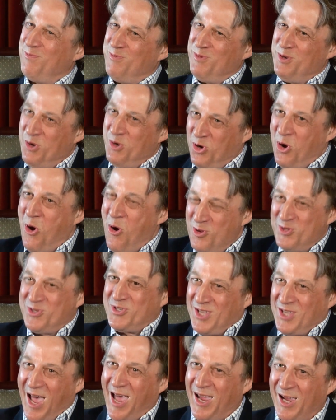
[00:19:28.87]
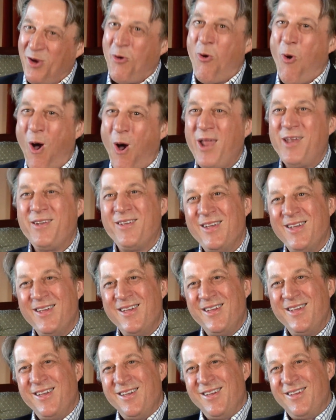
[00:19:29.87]
you could say, quite
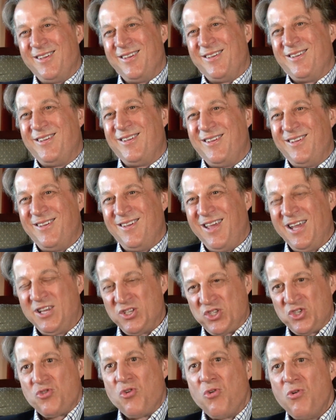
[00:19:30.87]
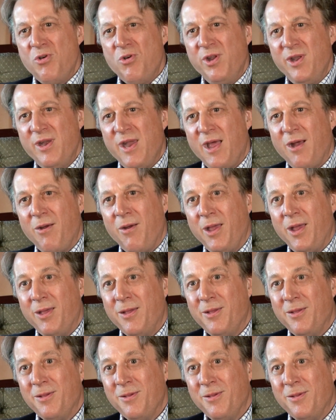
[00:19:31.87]
extraordinary.